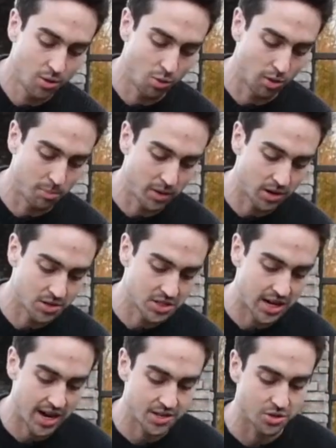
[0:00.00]
or
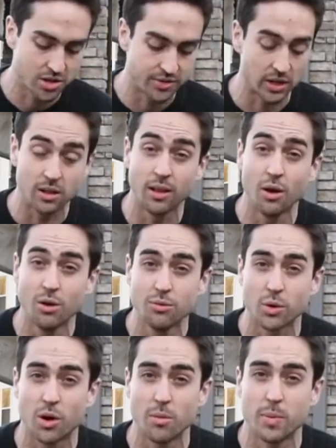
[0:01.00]
butterscotch or even clove
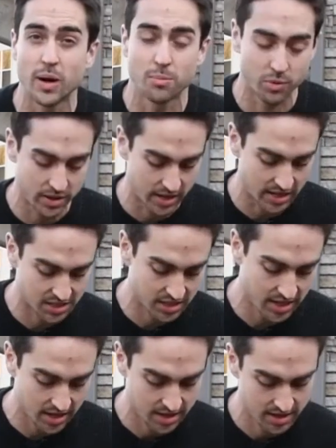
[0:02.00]
would all pair pretty
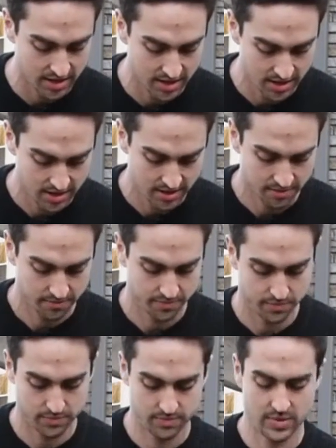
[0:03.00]
nicely.
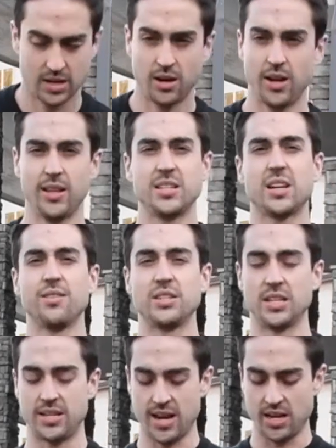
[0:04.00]
All right, let's give
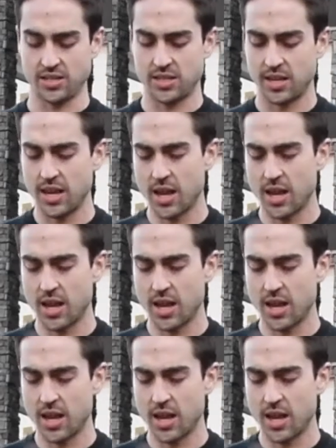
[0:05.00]
this a taste.